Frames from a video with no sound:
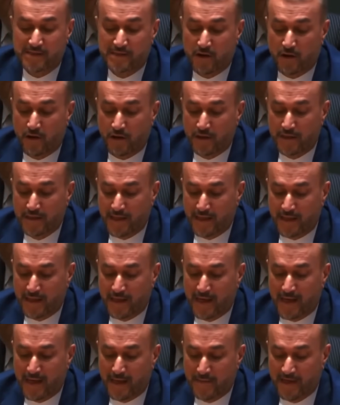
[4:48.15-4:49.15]

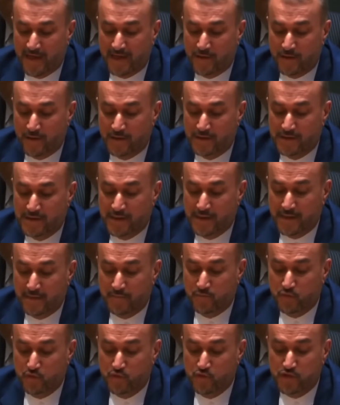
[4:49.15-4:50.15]
against other
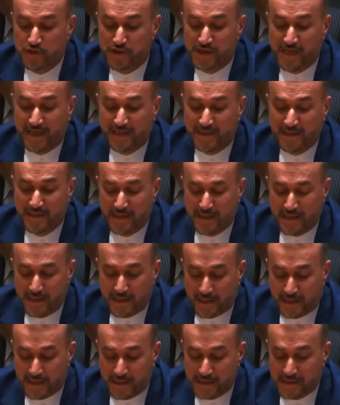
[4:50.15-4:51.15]
terrorist
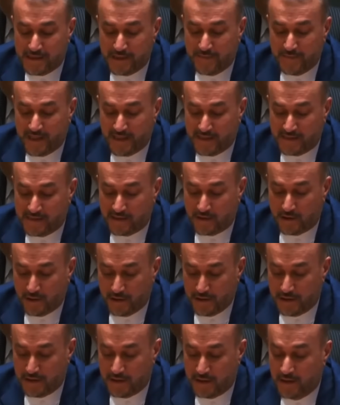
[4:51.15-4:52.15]
missile
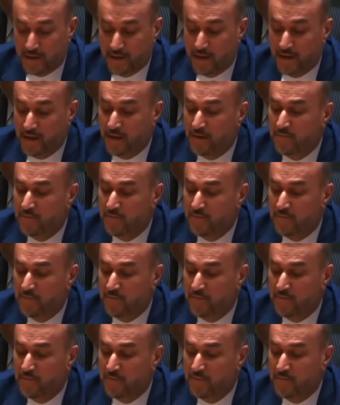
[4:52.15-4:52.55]
attacks,